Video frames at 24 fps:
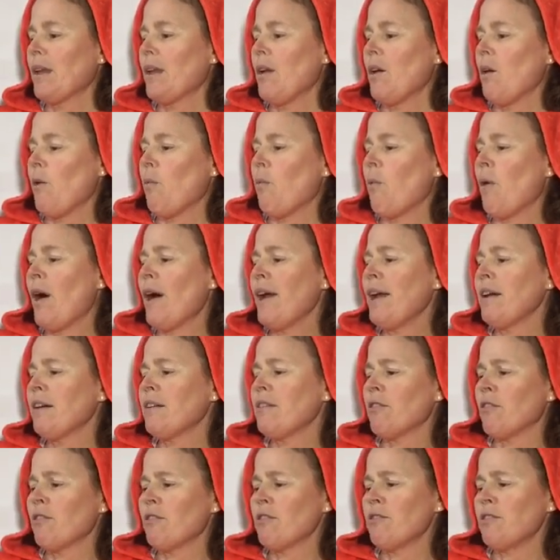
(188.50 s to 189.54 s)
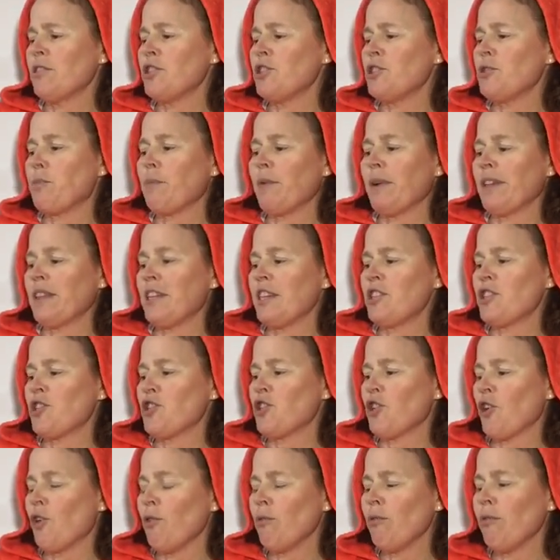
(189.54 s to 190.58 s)
Why on earth did you bring these
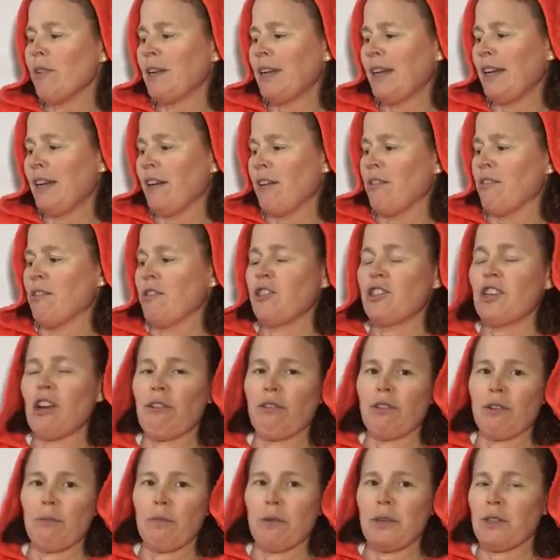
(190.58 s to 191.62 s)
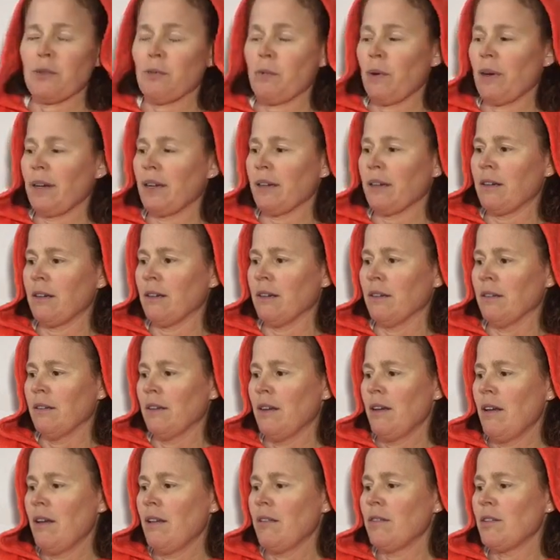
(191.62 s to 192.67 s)
children here? Shouted Miss Whitaker.
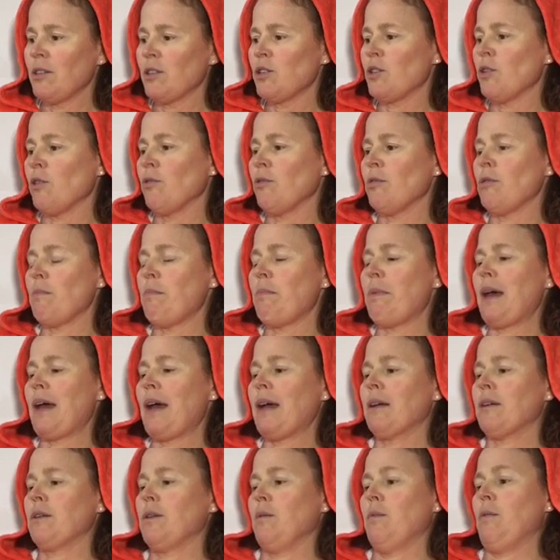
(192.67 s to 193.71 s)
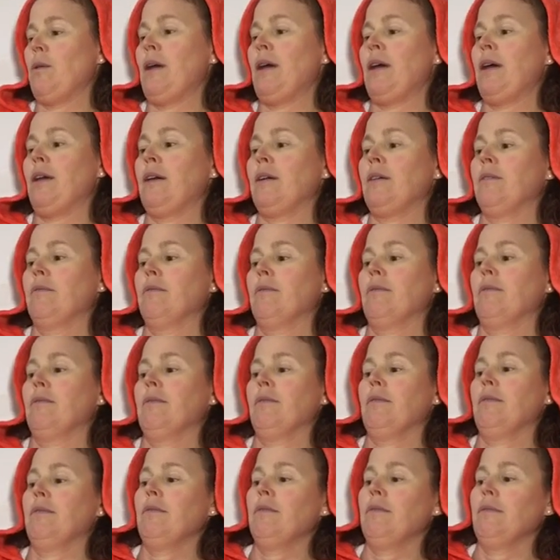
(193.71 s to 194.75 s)
The children backed away.
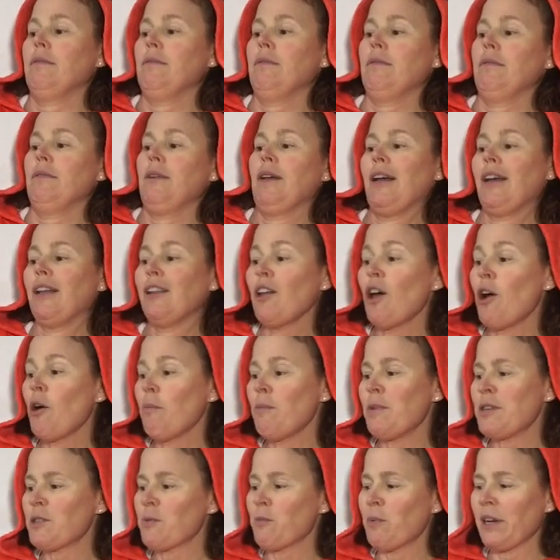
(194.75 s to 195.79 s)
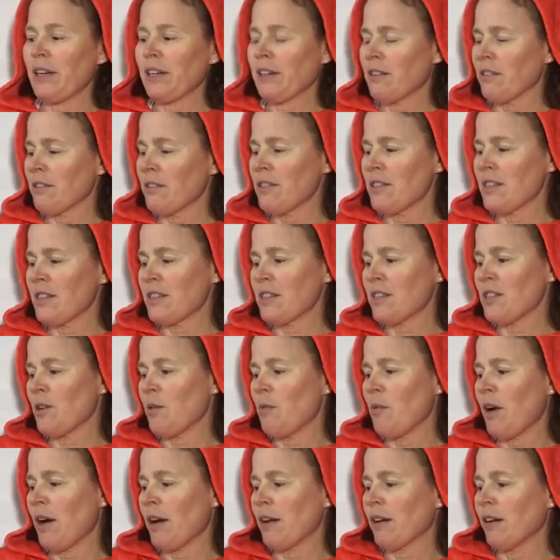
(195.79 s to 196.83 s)
Hello, Miss Whitaker, said
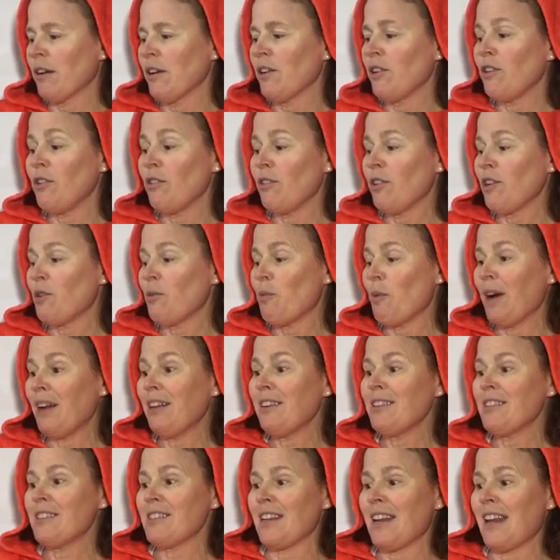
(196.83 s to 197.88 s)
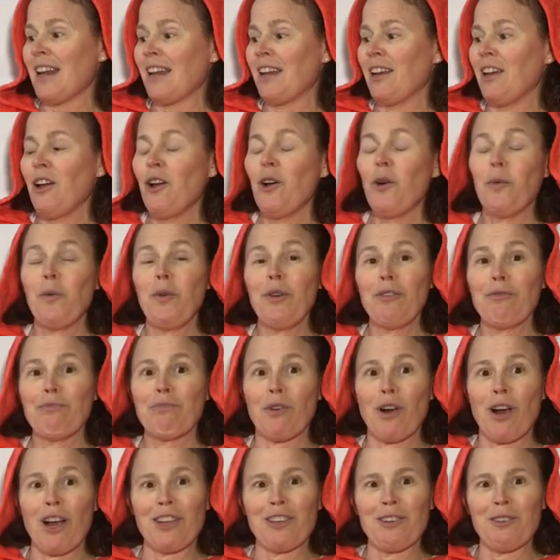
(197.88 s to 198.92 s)
Stillwater. You look well today. We've
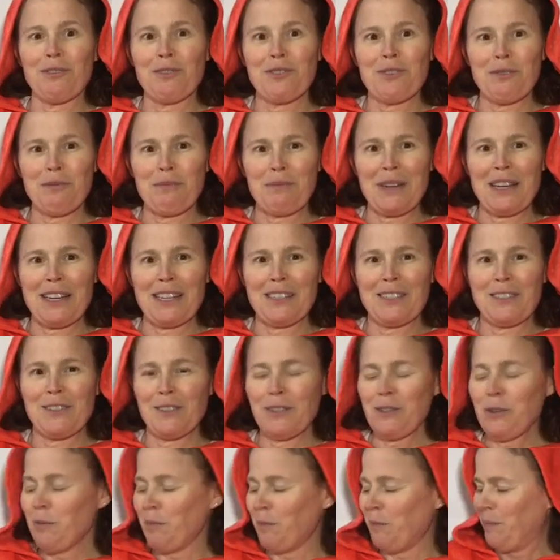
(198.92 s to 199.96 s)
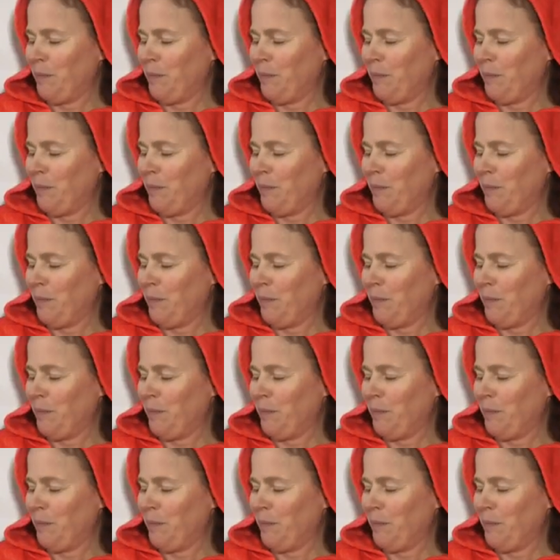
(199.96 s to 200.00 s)
brought you some nice soup.